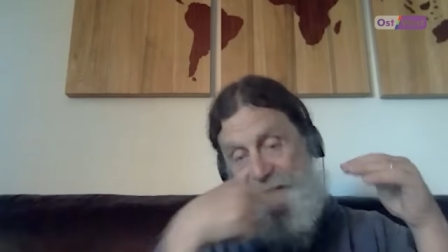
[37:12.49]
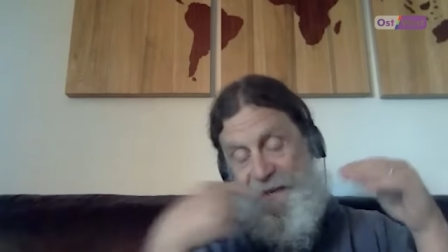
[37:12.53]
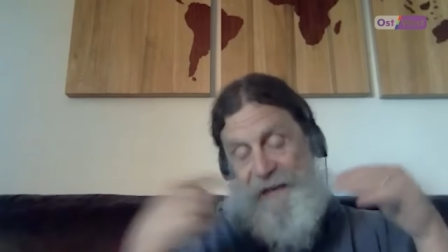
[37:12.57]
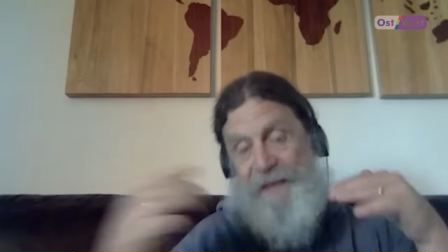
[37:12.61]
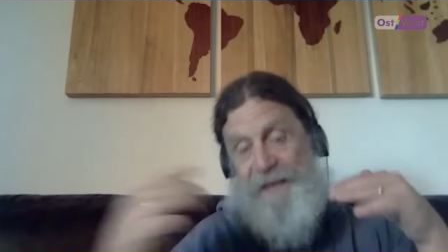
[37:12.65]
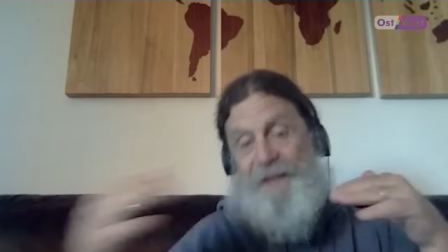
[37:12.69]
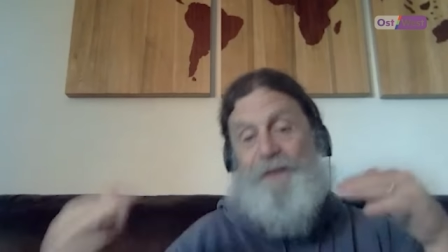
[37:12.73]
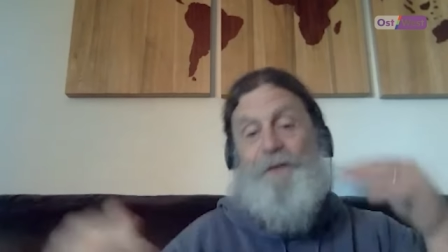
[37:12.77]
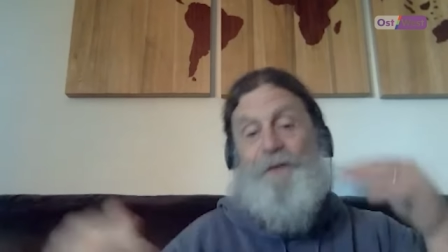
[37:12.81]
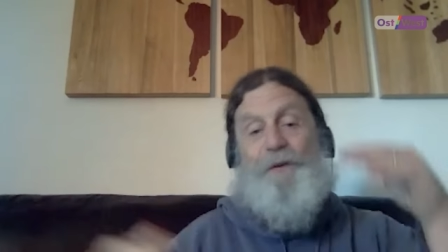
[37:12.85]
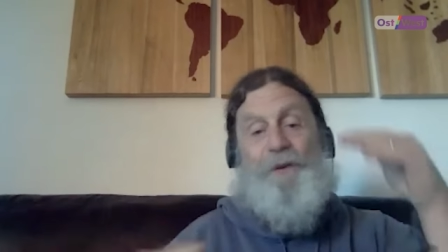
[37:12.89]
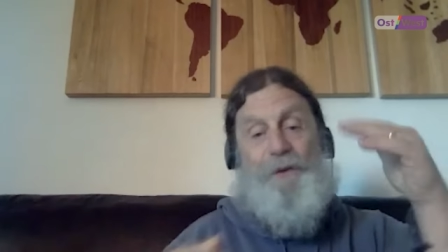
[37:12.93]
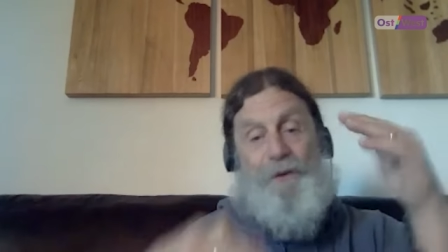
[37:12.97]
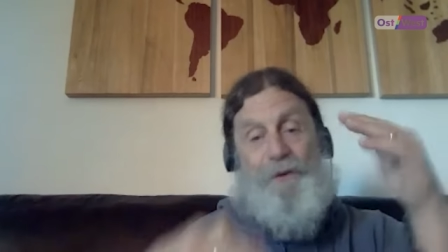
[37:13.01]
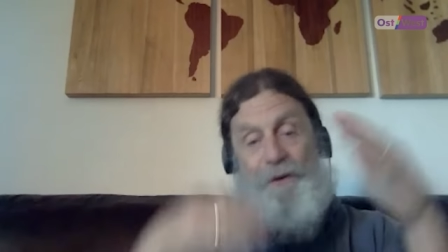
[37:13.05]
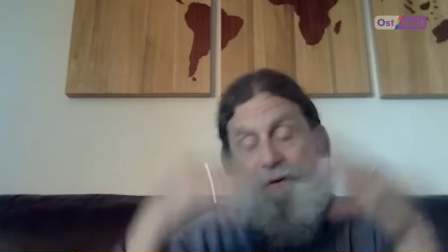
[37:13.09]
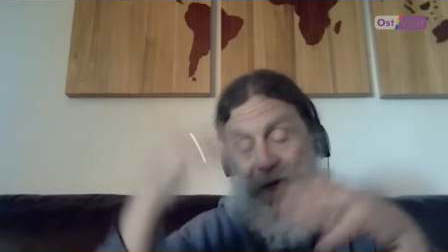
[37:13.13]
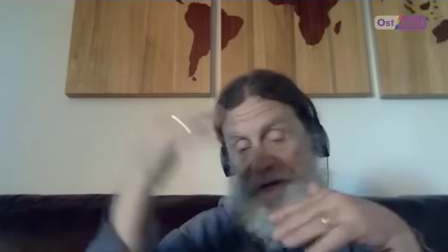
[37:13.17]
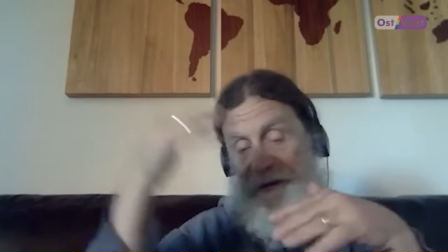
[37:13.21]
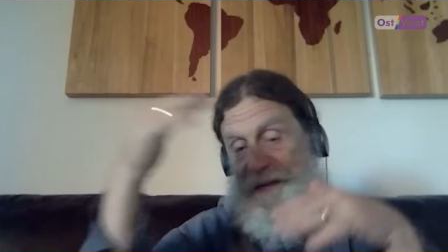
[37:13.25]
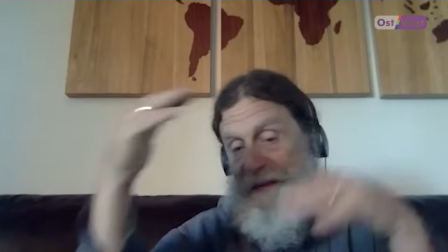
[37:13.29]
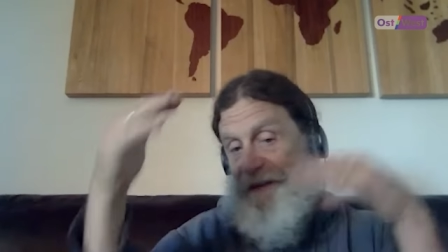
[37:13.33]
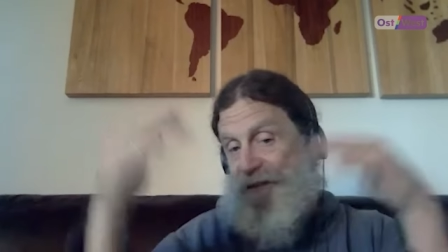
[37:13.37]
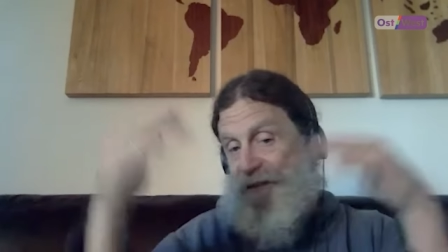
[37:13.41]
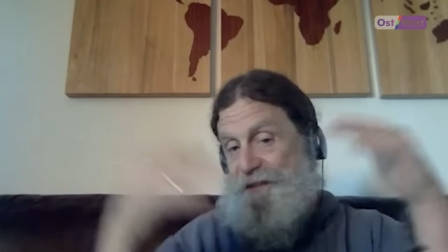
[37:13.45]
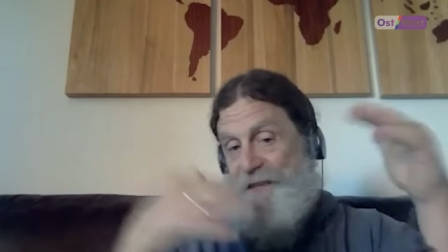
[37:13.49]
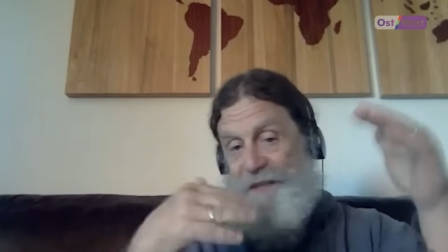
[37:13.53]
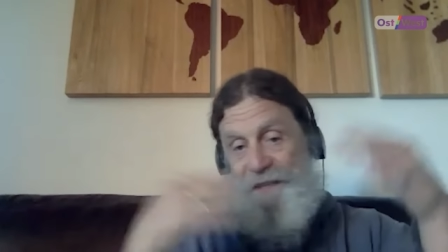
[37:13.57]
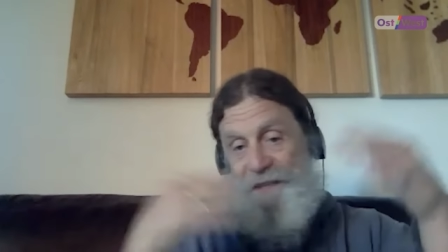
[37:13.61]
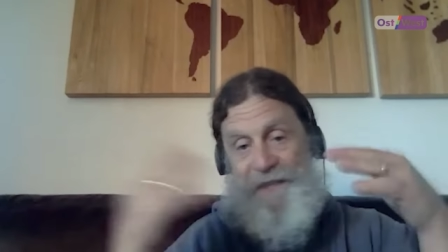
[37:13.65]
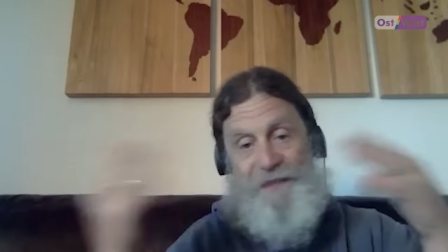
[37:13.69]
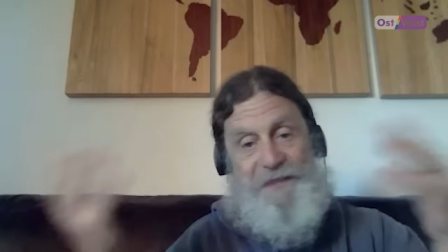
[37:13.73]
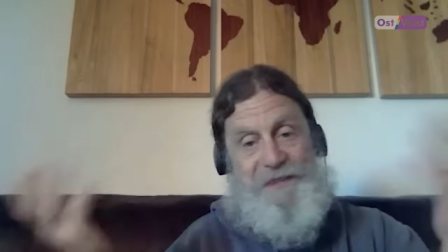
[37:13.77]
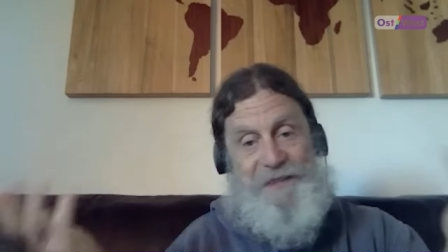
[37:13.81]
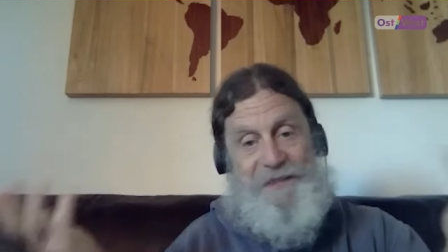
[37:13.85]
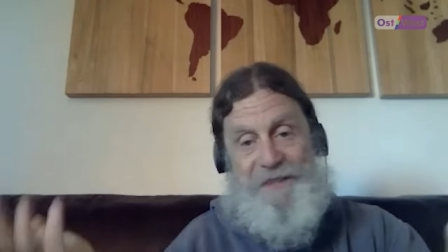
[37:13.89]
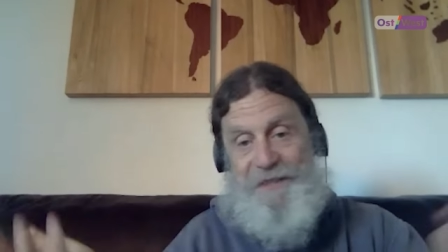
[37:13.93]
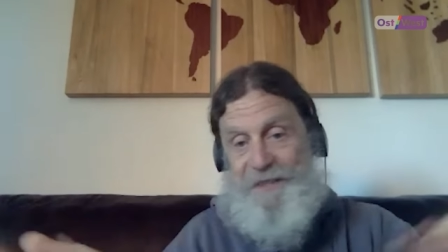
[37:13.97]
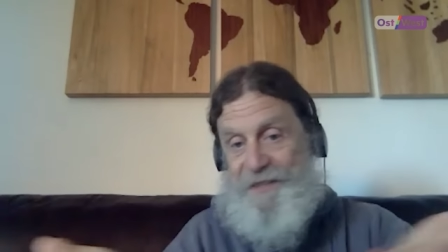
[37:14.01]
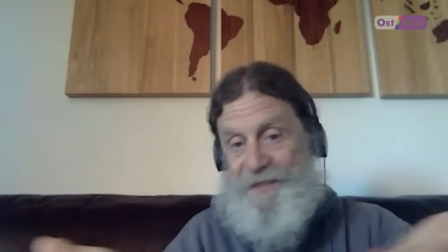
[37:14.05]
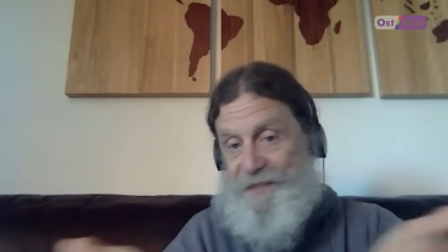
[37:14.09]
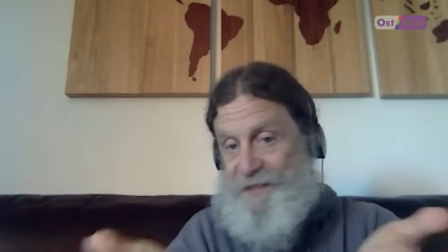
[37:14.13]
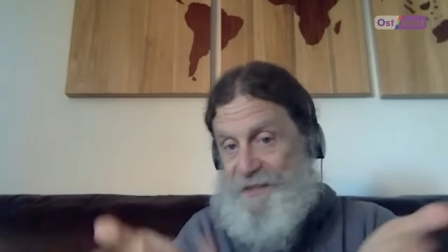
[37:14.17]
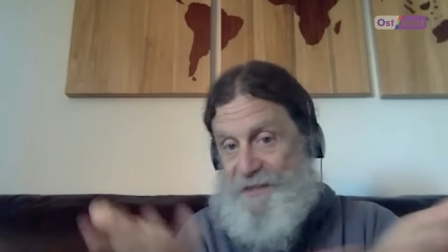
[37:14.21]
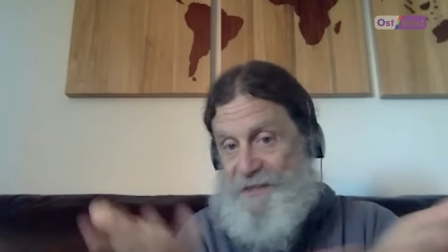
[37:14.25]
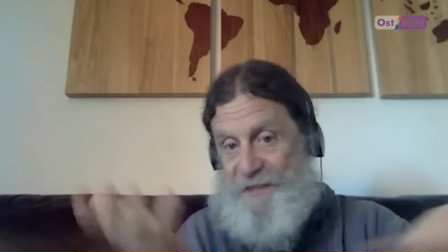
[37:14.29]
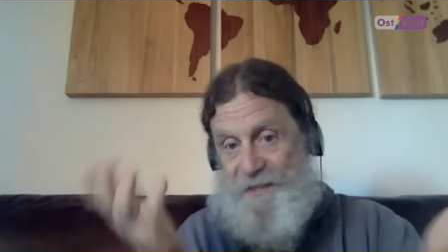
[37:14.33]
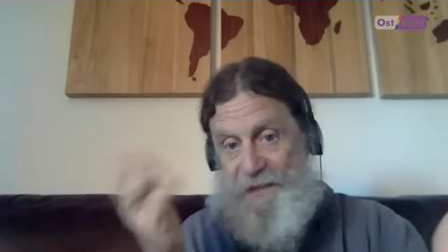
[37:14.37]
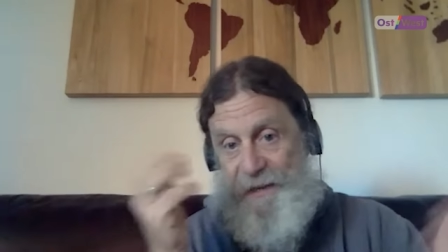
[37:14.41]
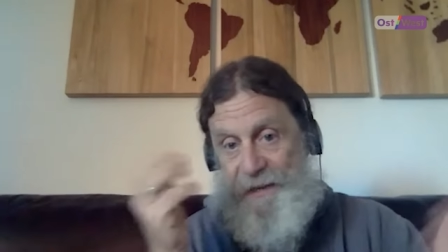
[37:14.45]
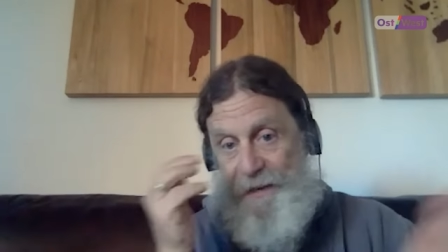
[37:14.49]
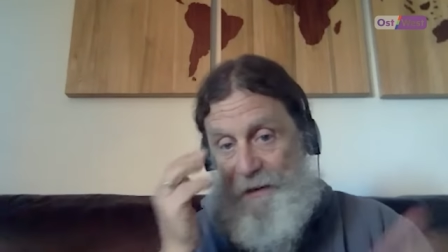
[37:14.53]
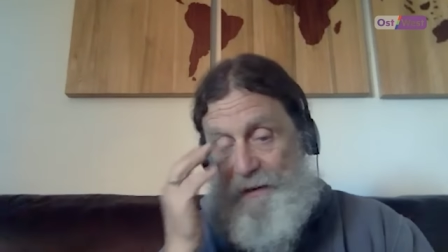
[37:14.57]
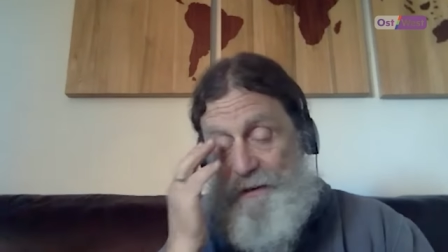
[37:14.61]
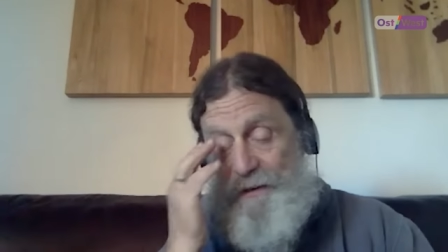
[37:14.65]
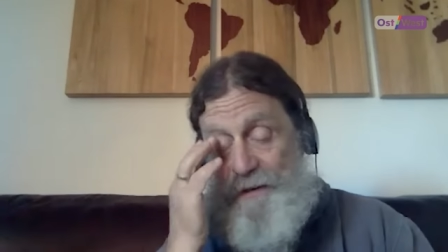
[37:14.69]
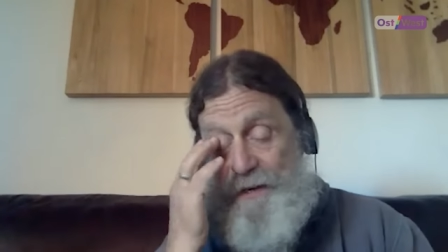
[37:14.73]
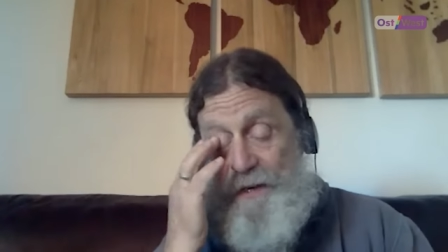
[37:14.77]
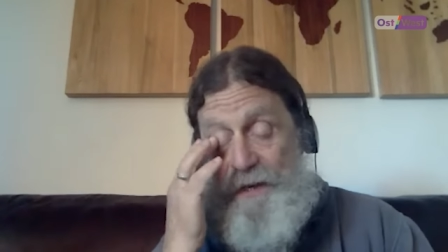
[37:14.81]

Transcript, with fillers: And all that does is, yeah,